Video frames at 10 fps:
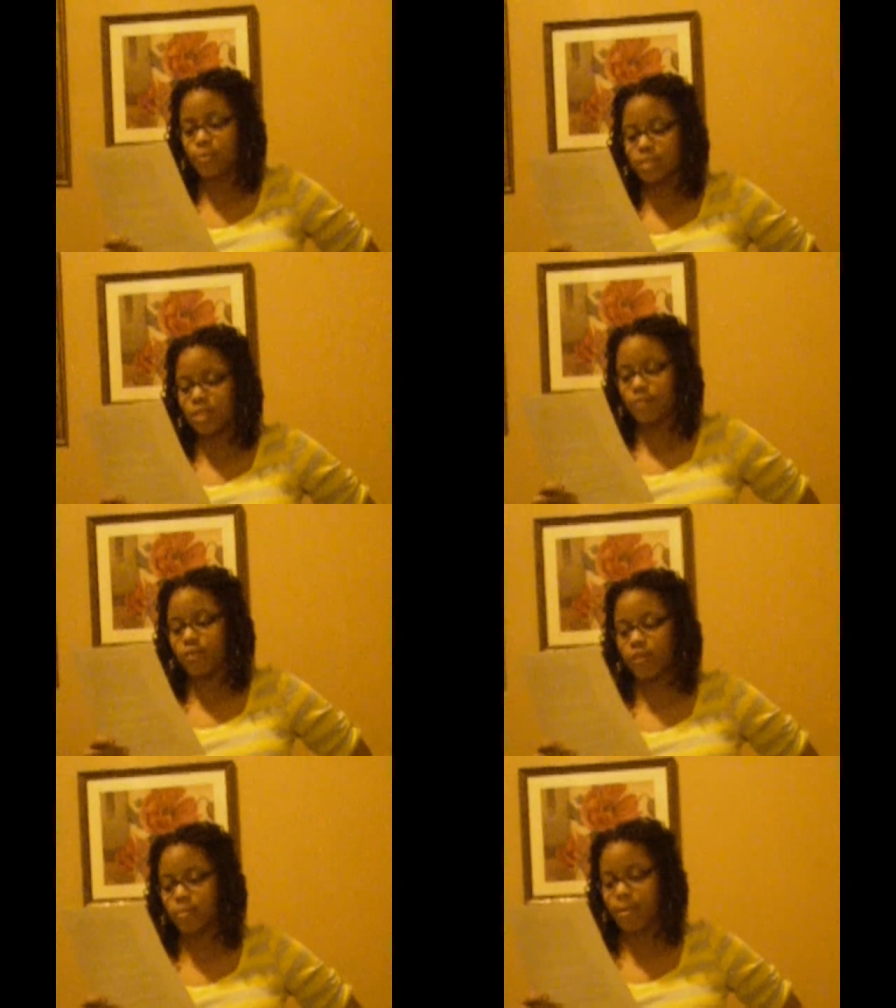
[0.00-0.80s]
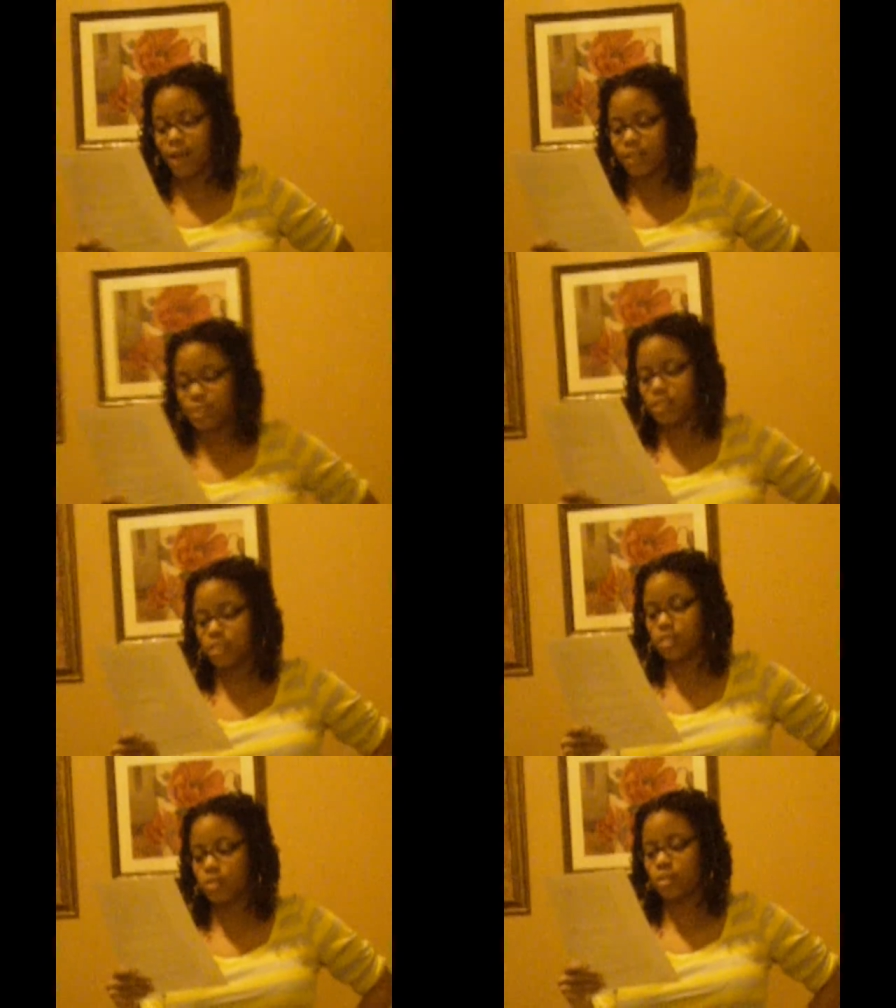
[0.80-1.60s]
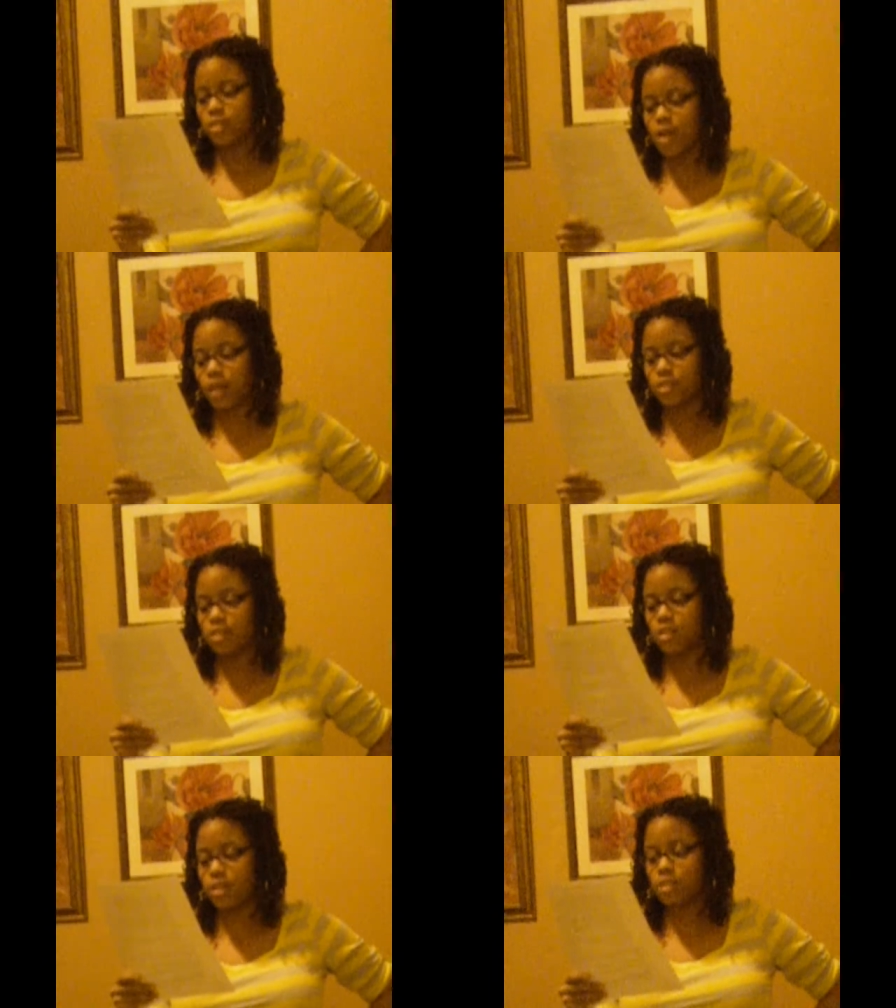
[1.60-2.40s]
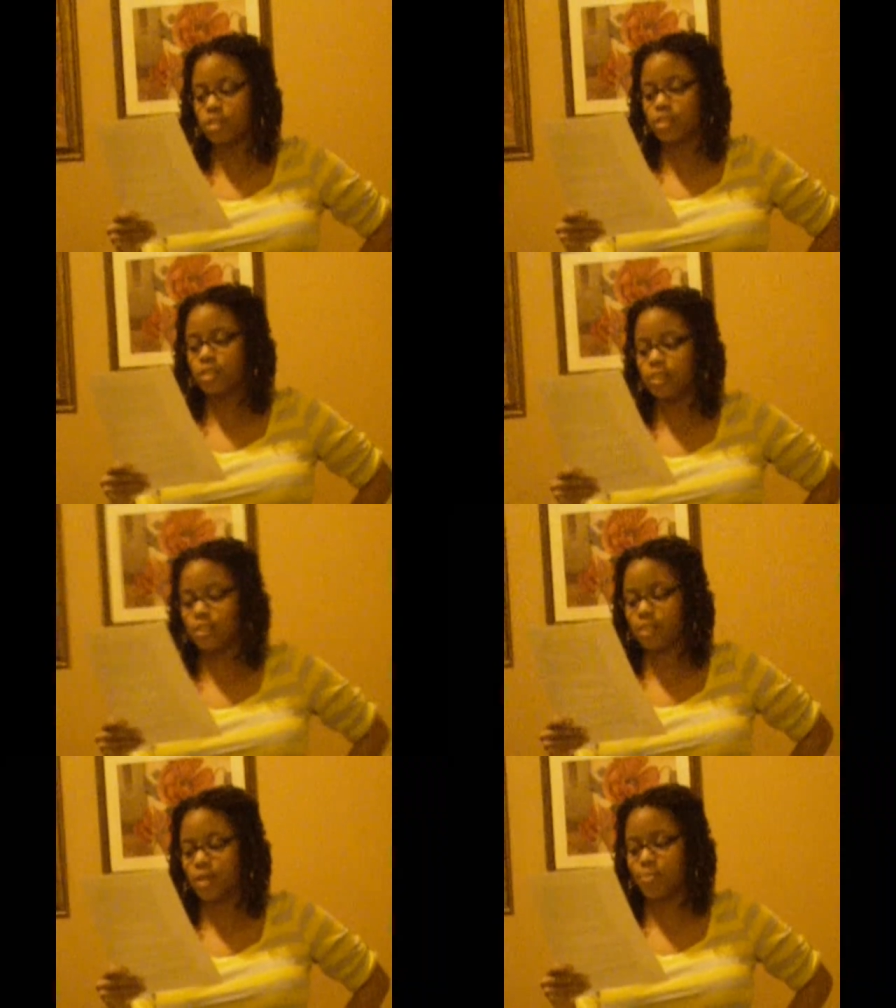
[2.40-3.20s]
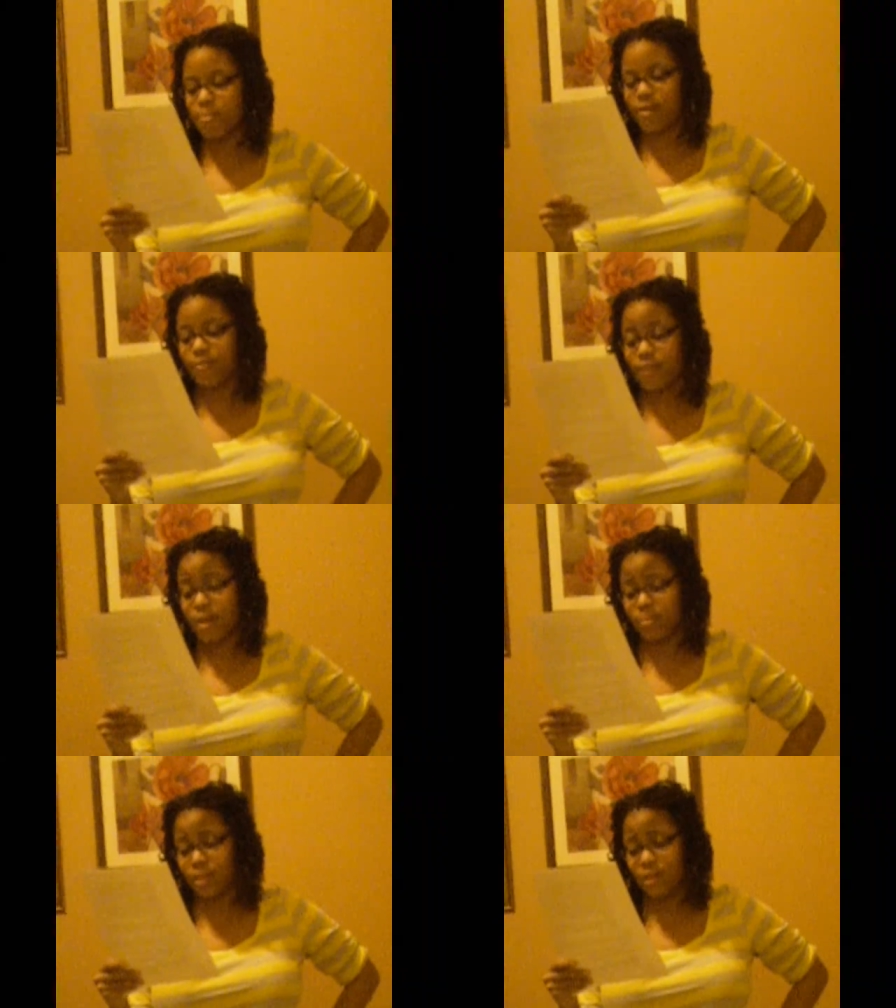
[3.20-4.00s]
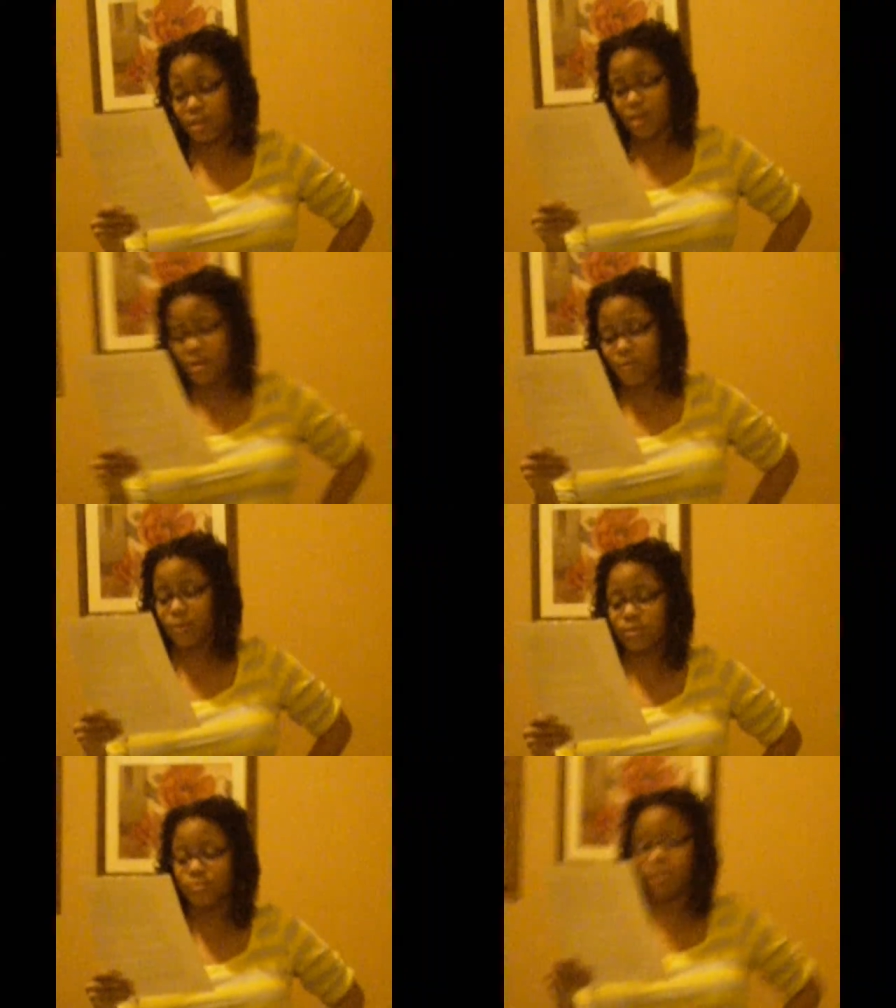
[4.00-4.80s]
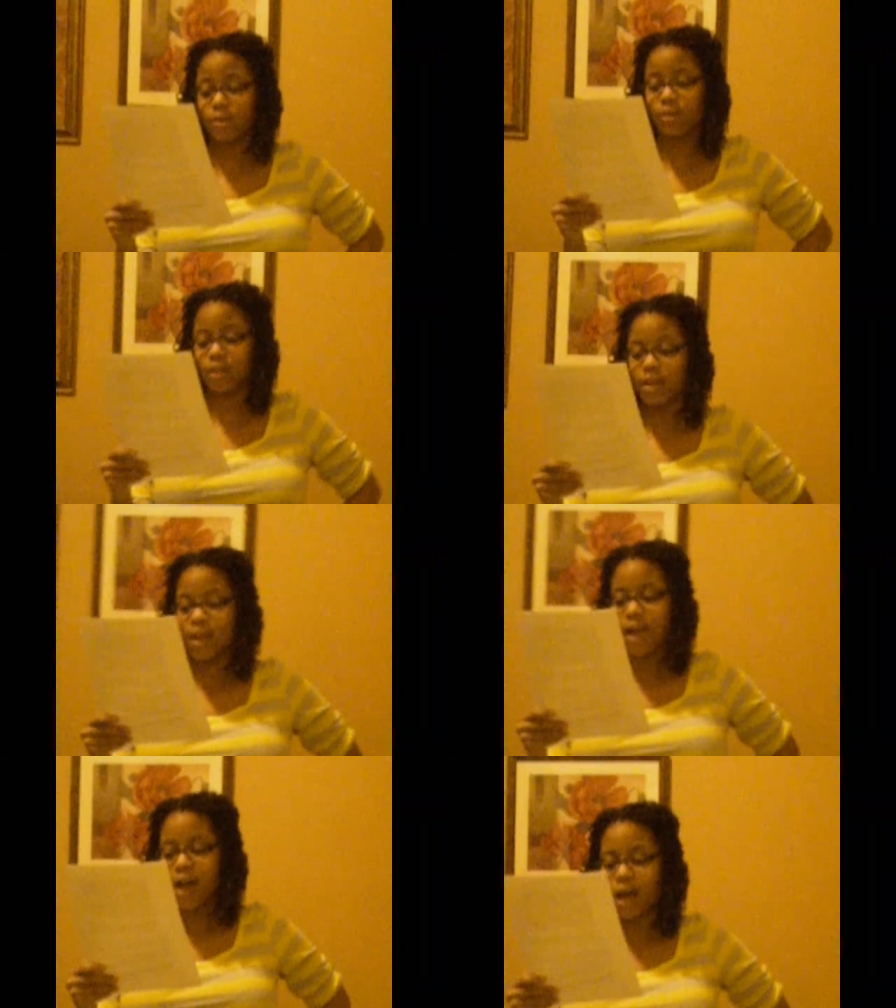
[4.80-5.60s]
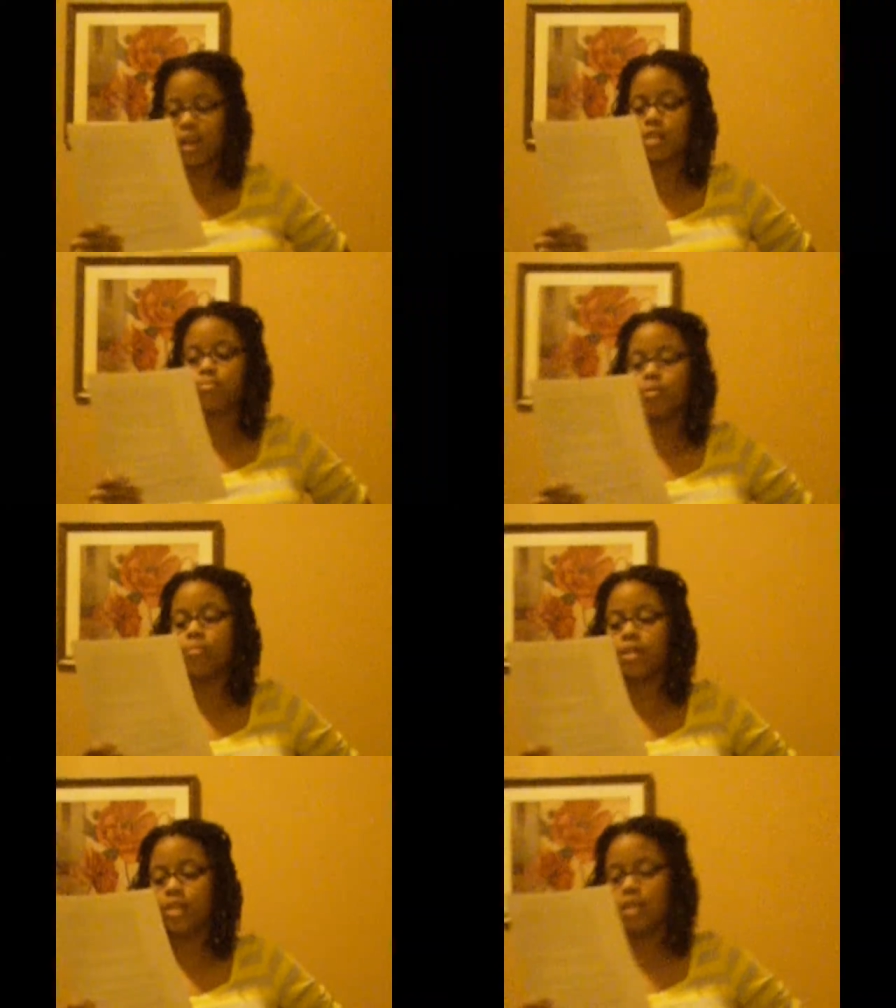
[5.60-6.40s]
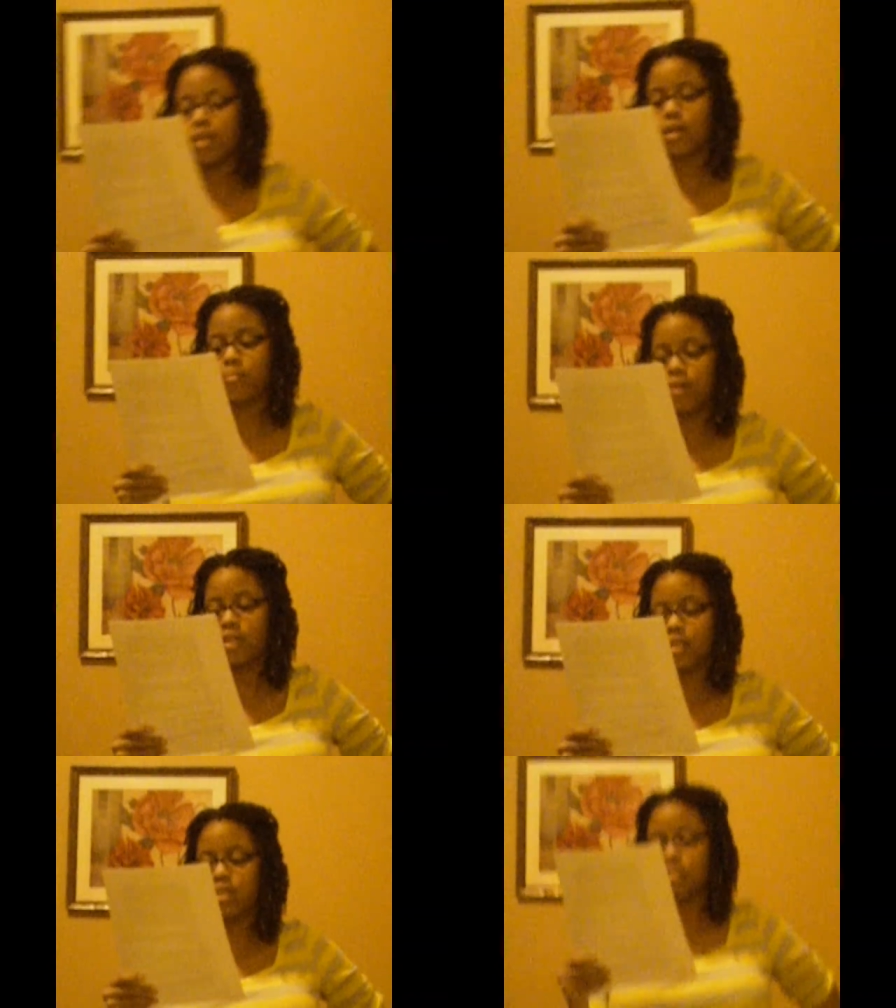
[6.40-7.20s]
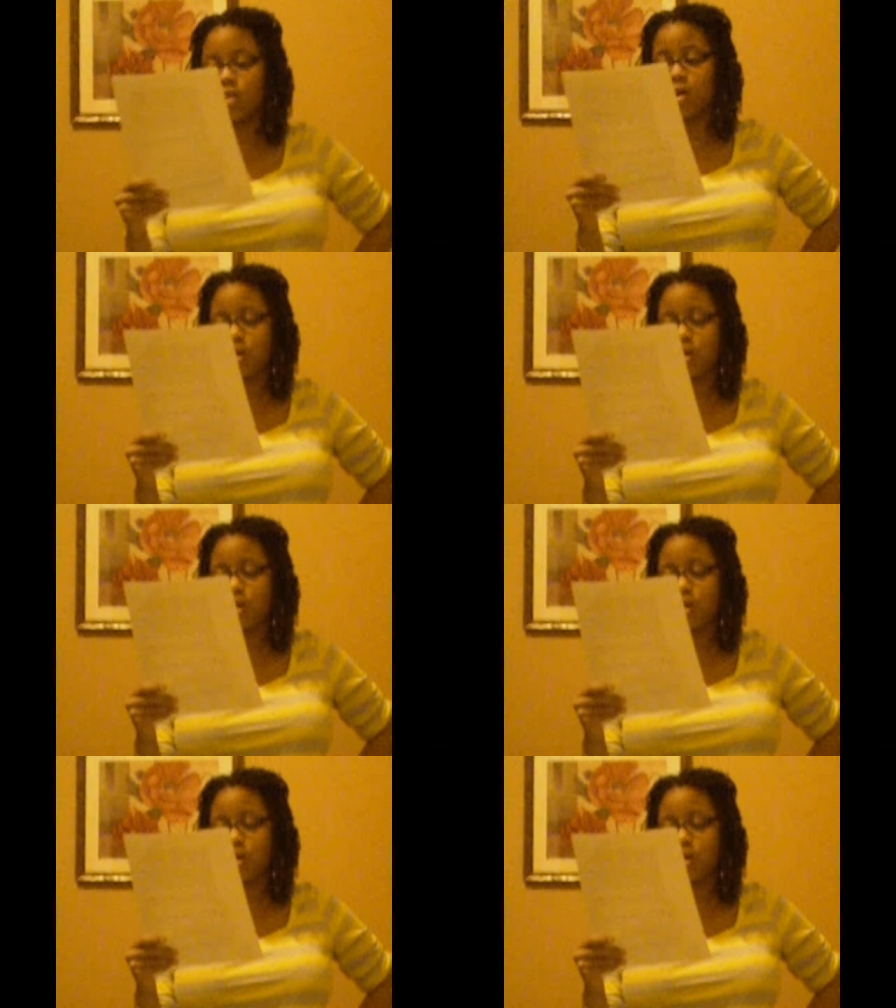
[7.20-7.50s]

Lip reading: I was in a very bad condition, so the doctors and nurses couldn't tell my family what was wrong. I lost mobility, ability to